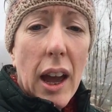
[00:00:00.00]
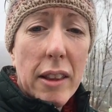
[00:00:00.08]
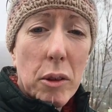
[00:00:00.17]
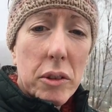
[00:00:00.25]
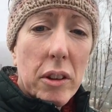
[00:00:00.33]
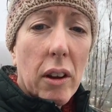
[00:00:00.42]

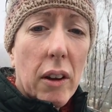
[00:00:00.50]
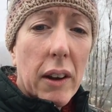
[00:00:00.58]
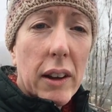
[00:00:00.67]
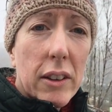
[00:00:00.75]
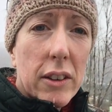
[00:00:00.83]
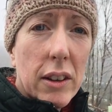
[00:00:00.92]
It's also
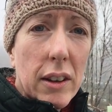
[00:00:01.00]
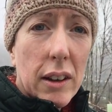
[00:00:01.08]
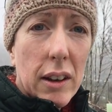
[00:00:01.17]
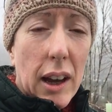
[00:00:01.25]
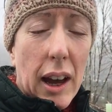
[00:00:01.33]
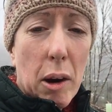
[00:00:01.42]
going
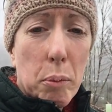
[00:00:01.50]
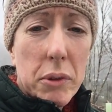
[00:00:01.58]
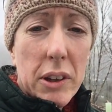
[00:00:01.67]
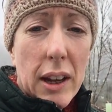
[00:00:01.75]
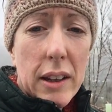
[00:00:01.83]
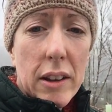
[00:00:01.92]
to help
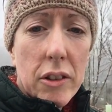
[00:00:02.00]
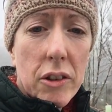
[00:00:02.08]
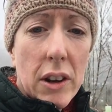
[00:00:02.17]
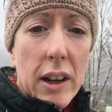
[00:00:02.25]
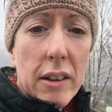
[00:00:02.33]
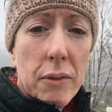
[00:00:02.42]
protect these
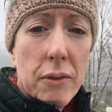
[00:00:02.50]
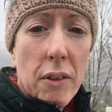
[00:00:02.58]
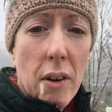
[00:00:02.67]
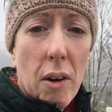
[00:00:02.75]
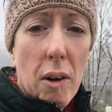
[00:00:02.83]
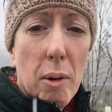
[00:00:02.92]
trees
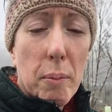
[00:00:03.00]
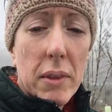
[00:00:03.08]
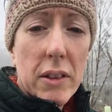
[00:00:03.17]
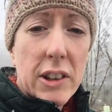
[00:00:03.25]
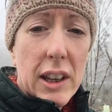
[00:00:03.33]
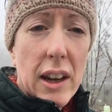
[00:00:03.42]
from
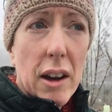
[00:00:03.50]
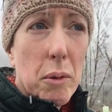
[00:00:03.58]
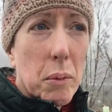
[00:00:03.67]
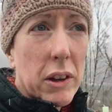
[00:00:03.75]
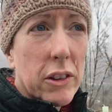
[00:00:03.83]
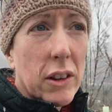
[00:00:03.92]
deer,
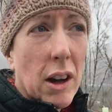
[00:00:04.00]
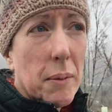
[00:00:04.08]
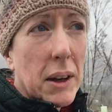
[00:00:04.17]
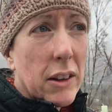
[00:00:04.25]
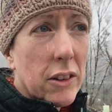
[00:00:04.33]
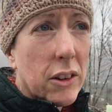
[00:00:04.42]
which
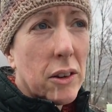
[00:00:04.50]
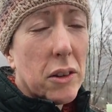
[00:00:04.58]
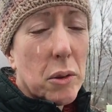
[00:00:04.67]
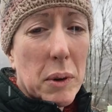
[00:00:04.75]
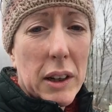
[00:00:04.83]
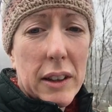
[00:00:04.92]
come into
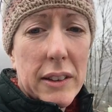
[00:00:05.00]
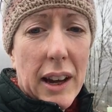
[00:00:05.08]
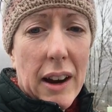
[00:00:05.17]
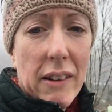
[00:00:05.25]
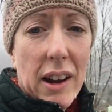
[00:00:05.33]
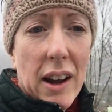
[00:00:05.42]
the woodland
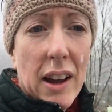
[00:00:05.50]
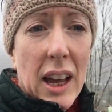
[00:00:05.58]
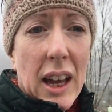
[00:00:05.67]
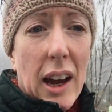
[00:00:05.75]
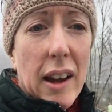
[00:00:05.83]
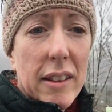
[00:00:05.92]
area
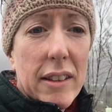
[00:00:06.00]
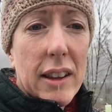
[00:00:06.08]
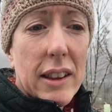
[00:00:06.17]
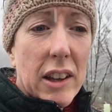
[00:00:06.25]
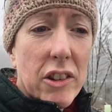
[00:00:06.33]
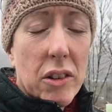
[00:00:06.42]
and
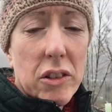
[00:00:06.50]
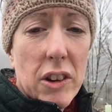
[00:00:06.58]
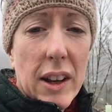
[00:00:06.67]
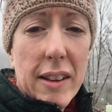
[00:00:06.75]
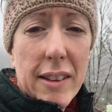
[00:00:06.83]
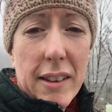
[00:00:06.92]
see these young
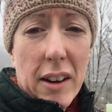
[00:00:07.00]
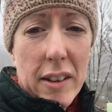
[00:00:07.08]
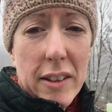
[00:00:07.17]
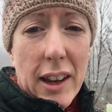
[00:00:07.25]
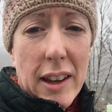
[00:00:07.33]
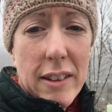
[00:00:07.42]
trees as a
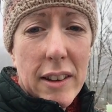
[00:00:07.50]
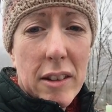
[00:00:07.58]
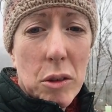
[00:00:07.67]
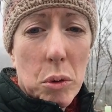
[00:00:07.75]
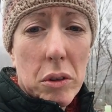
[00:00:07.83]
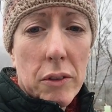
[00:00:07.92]
nice tasty
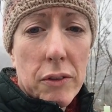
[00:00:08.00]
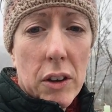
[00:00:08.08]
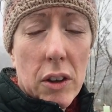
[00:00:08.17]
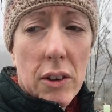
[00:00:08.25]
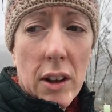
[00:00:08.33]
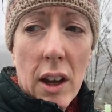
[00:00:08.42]
source of
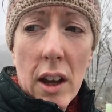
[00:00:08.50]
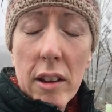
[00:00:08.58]
food.